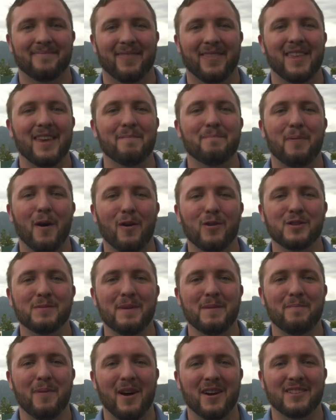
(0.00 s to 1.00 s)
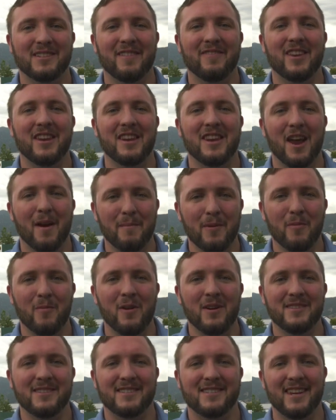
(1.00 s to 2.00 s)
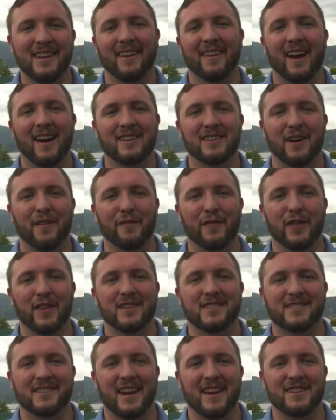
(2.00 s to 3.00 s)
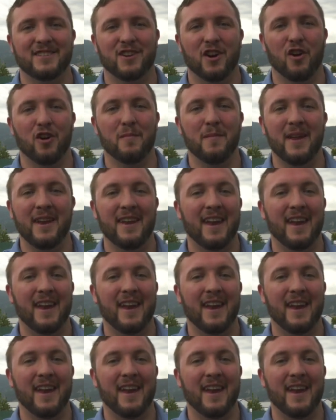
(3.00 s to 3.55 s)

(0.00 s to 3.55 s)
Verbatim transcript: The Bozeman Bucks have the number one seed locked up for the state tournament,